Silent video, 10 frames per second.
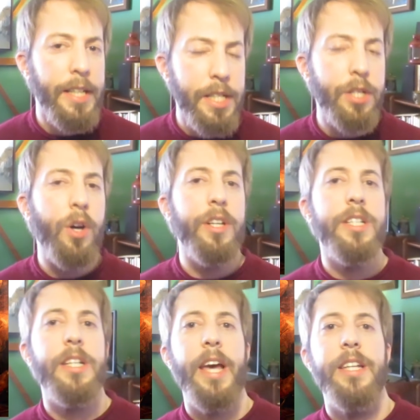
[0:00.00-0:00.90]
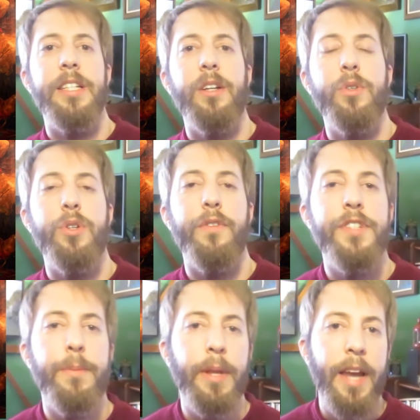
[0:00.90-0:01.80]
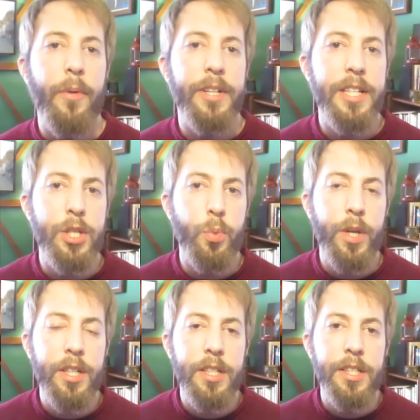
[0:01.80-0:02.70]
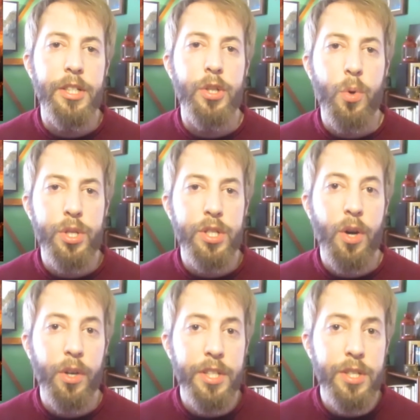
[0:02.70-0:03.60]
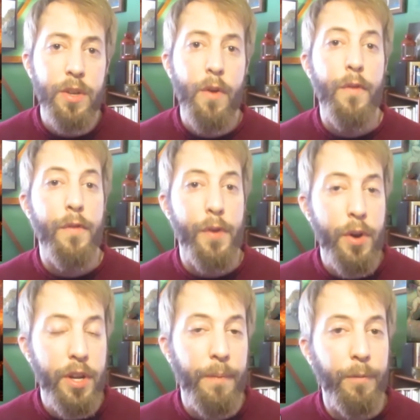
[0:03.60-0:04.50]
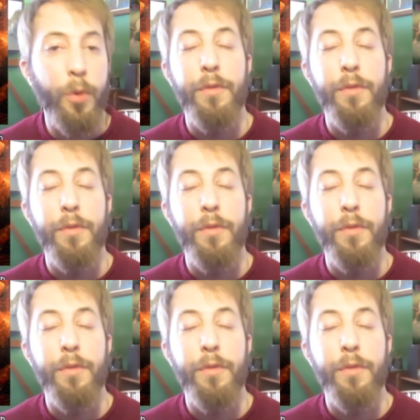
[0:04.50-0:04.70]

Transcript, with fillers: This goddess has loads of similarities with the Norse goddess Freyja,